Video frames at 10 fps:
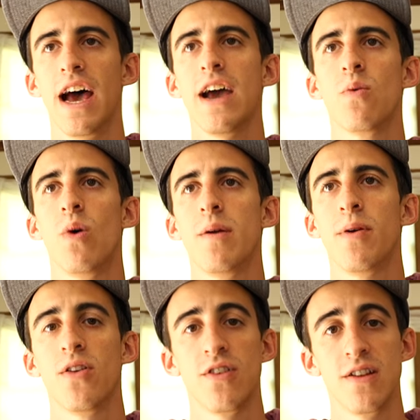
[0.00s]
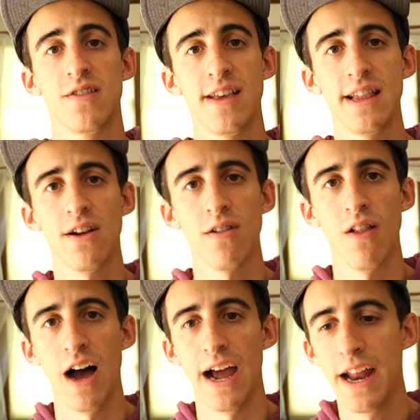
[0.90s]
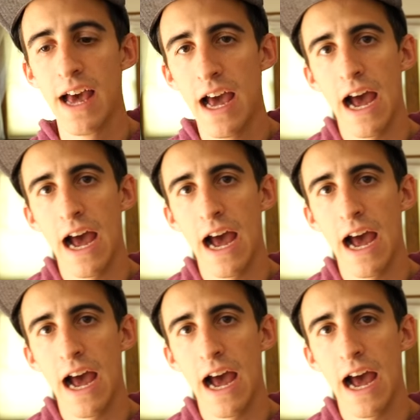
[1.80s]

I had one person sing their line